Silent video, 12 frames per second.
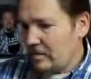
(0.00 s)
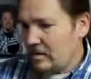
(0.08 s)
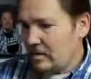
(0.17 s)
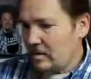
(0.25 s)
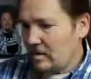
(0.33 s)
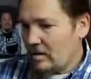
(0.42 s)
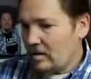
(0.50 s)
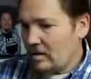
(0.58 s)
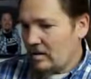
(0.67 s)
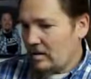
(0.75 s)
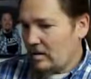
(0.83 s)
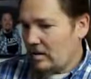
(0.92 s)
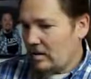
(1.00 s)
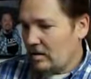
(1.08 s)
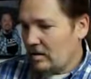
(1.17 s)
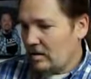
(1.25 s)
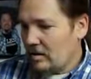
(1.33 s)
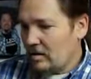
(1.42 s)

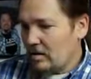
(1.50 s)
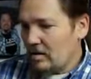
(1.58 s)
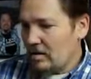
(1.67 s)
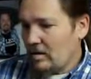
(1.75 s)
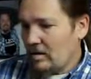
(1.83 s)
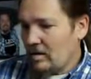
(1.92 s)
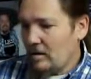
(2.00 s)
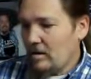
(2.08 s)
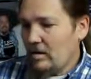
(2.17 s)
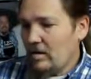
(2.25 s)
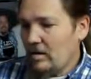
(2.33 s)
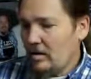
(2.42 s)
No one is speaking in this clip.